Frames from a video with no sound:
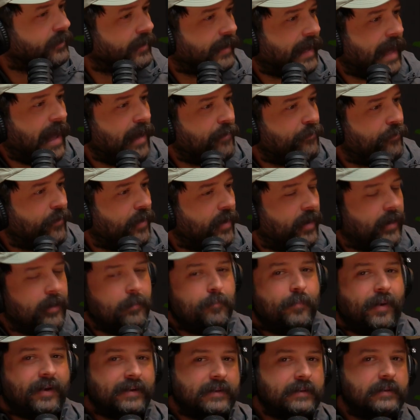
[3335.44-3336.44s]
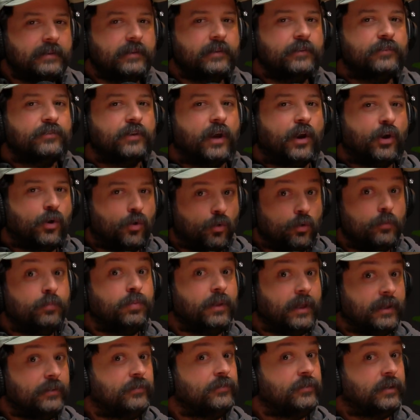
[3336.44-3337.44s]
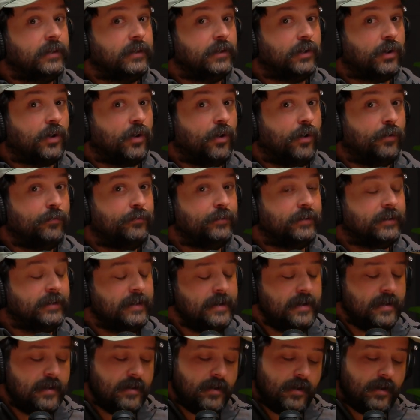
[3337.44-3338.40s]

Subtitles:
a cafe, but it is a good place to get a coffee.